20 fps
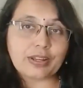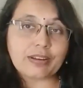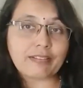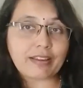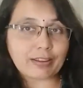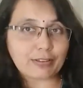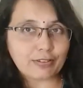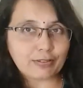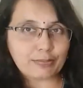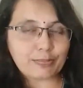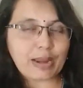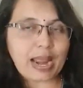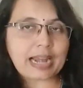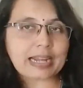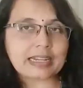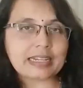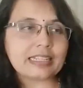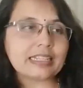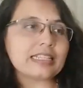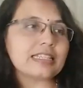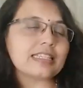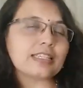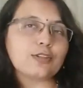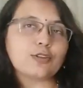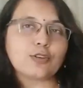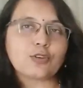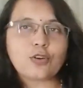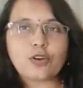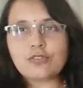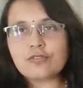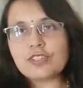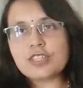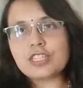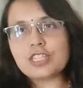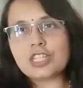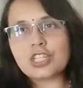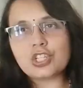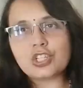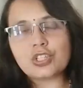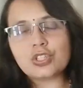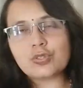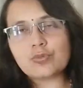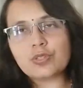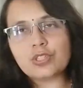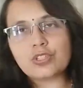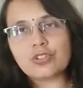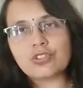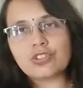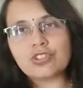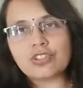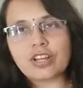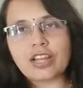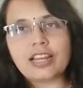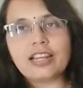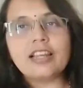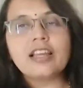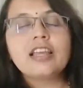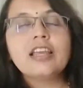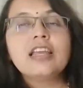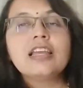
regular practice in your conversations with your child,